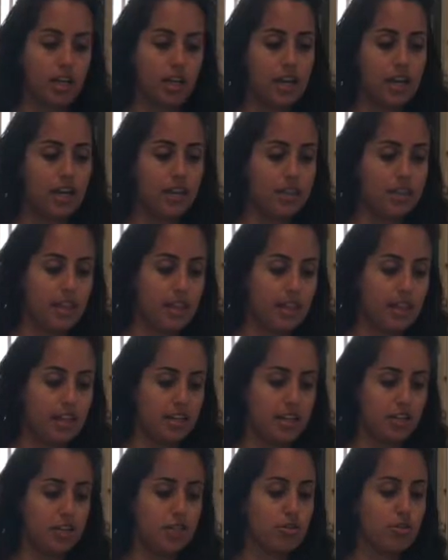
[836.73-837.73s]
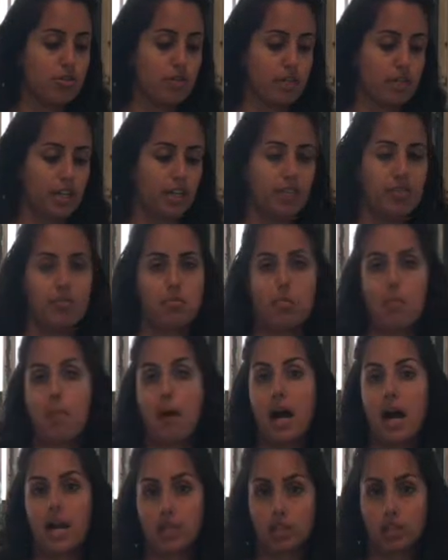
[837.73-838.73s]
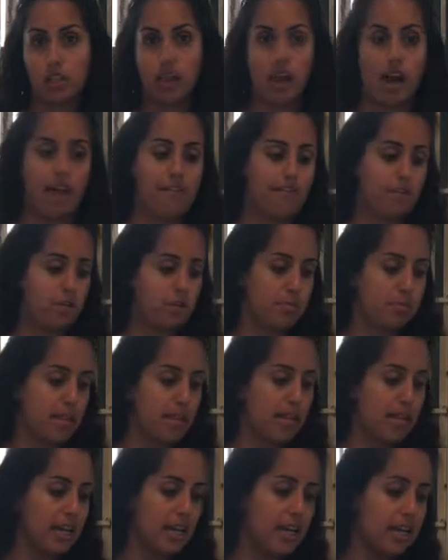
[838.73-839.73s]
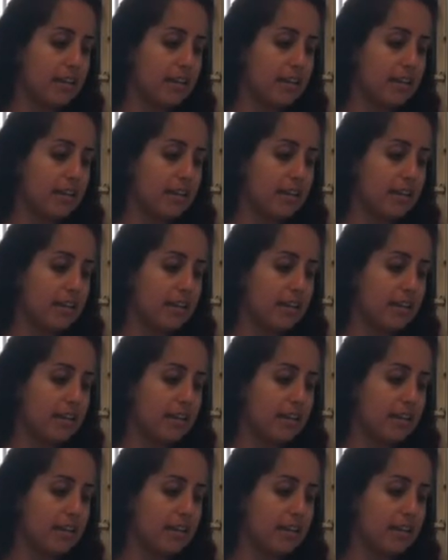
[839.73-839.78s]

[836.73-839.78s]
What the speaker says: and then you can model after me,